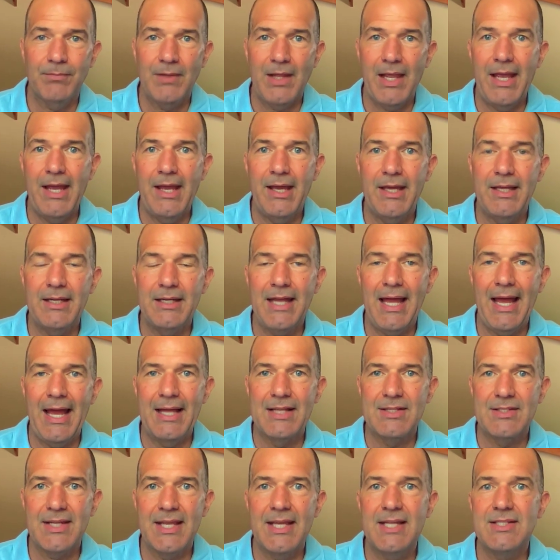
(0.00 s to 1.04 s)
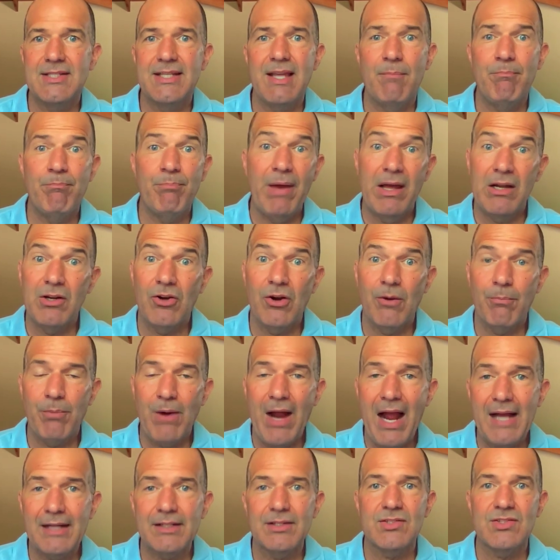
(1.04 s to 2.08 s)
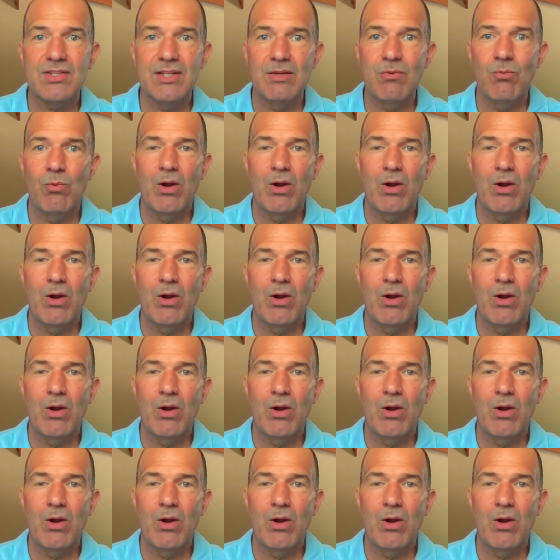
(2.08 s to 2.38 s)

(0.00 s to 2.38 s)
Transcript: And as kids get better at practicing,